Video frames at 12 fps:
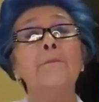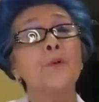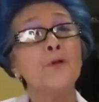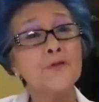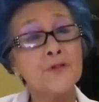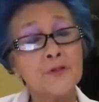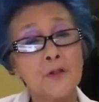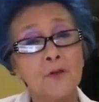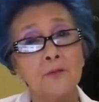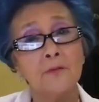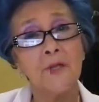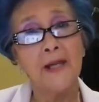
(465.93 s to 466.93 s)

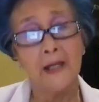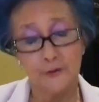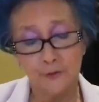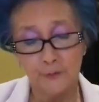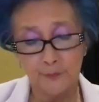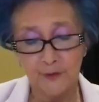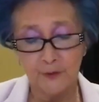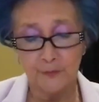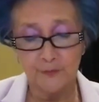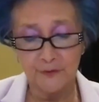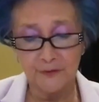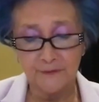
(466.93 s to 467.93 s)
personal
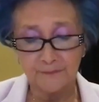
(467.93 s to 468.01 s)
attributes.